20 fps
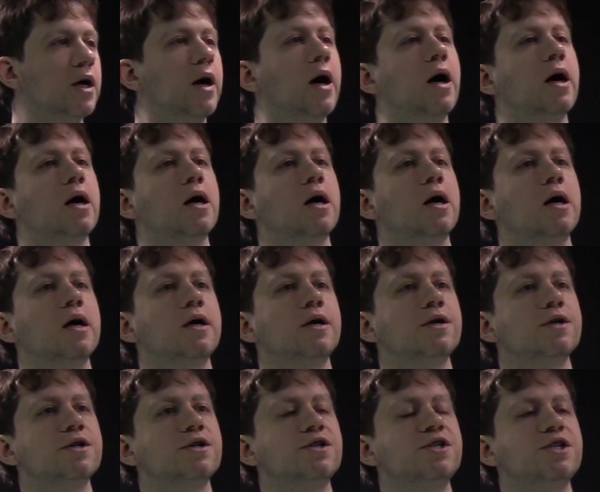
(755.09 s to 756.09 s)

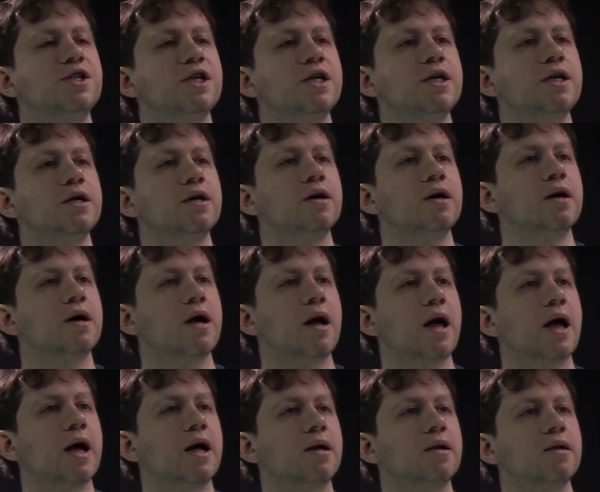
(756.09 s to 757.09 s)

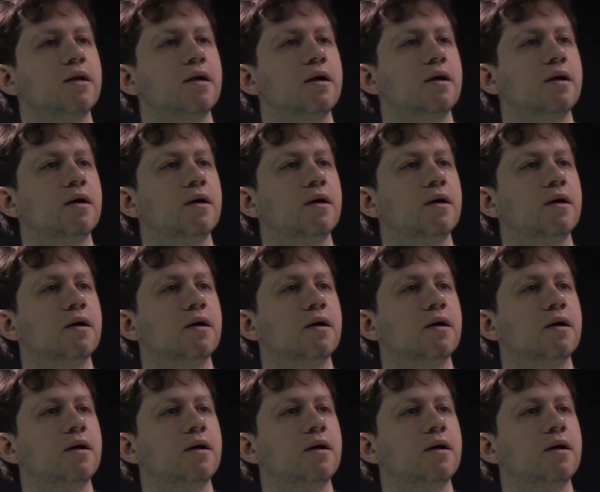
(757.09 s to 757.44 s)
GL